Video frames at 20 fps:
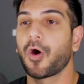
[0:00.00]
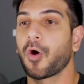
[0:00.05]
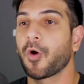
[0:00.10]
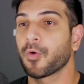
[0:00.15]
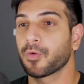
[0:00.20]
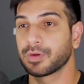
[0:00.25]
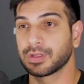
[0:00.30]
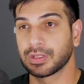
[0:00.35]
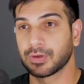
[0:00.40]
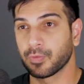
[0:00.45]

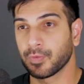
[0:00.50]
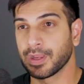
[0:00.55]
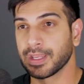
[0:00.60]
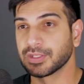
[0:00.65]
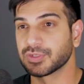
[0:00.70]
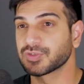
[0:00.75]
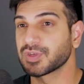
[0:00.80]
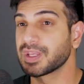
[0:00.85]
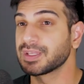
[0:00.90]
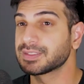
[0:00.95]
already
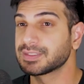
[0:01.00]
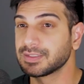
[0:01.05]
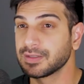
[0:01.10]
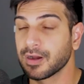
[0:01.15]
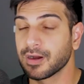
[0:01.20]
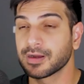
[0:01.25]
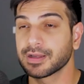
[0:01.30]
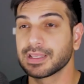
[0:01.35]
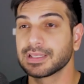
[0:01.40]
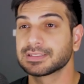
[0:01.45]
great. Chase
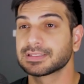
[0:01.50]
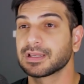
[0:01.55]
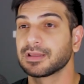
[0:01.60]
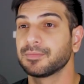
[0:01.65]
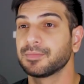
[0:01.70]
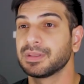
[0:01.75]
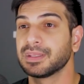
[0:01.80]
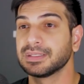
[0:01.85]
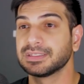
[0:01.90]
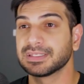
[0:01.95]
Young is
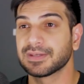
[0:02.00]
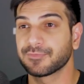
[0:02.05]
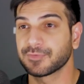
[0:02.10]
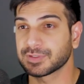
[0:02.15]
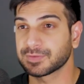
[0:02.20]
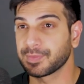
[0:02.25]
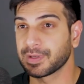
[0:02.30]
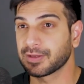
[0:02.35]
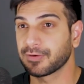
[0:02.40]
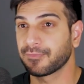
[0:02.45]
going to be a
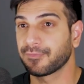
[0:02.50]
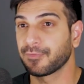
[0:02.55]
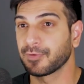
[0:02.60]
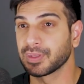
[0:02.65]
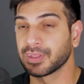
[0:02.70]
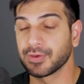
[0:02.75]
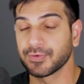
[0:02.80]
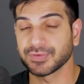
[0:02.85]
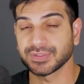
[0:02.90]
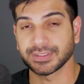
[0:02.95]
difference maker for
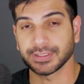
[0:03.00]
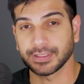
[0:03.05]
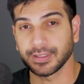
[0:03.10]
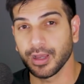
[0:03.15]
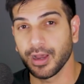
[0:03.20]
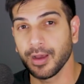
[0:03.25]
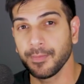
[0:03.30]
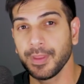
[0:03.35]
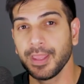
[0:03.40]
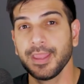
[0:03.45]
years to
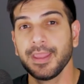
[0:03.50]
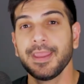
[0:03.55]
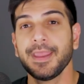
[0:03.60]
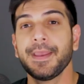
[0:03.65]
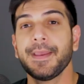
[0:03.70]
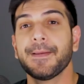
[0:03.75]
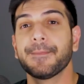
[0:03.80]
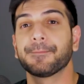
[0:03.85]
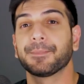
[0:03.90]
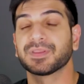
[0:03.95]
come.
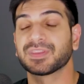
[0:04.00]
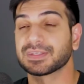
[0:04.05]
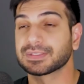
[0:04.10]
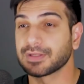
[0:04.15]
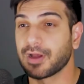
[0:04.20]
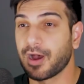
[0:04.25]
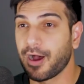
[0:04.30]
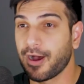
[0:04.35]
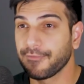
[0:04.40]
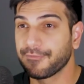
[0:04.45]
But
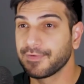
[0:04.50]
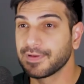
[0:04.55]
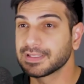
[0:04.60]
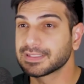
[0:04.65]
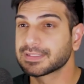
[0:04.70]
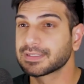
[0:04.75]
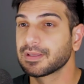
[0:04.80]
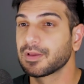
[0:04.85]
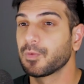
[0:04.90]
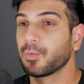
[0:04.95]
this
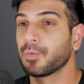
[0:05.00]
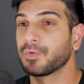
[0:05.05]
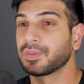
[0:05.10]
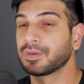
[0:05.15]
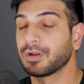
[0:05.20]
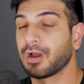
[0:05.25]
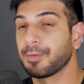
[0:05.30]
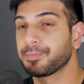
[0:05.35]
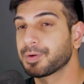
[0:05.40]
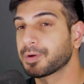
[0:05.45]
offense with
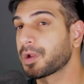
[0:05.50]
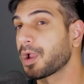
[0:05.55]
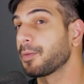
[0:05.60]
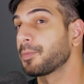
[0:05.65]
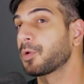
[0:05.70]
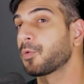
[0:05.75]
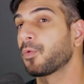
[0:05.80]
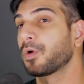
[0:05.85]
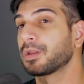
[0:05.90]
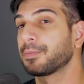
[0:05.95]
an
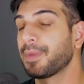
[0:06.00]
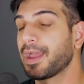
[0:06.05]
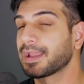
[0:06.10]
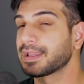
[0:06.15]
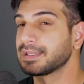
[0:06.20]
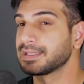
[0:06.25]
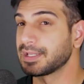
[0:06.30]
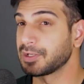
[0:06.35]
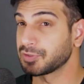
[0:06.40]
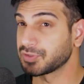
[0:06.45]
up-and-coming running
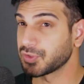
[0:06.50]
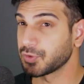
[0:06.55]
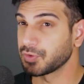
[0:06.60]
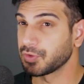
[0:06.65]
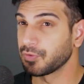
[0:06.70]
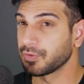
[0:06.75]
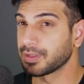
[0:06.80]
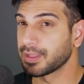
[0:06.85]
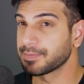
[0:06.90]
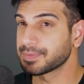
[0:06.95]
back in
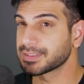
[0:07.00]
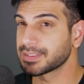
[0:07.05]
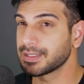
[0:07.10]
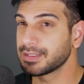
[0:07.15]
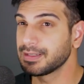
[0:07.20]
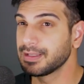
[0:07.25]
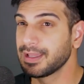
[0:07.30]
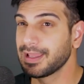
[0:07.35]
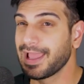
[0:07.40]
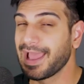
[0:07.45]
Antonio
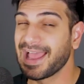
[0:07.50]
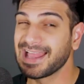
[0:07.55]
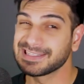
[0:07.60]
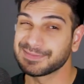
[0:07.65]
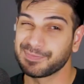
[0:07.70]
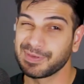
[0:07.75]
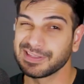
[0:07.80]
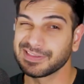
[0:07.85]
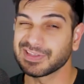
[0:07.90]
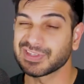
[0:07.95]
Gibson
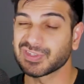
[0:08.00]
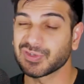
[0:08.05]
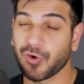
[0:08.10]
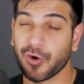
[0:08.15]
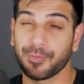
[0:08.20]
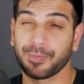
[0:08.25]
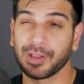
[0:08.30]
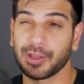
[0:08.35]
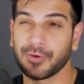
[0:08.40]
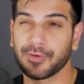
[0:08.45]
as being the
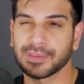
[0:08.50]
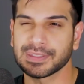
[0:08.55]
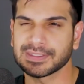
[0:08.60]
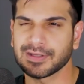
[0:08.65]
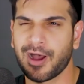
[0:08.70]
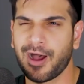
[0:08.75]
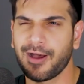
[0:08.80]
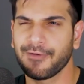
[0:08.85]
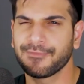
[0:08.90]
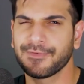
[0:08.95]
star player on
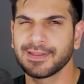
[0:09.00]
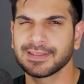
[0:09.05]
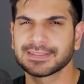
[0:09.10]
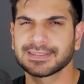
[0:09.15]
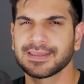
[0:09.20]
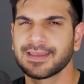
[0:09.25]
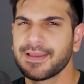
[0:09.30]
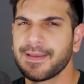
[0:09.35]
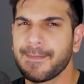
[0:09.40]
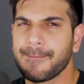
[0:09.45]
this
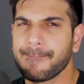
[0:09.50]
offense,